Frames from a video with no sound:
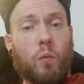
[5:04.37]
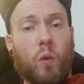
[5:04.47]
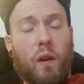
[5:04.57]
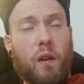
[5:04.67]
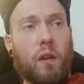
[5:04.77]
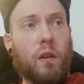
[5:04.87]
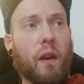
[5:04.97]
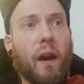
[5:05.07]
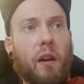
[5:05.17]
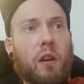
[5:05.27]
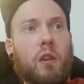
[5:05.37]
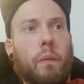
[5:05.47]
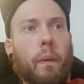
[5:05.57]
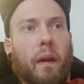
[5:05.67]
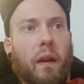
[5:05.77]
What God are you
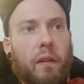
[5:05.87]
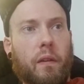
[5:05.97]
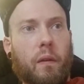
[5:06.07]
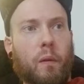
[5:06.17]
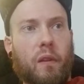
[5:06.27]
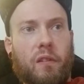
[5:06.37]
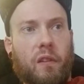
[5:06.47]
praying to that's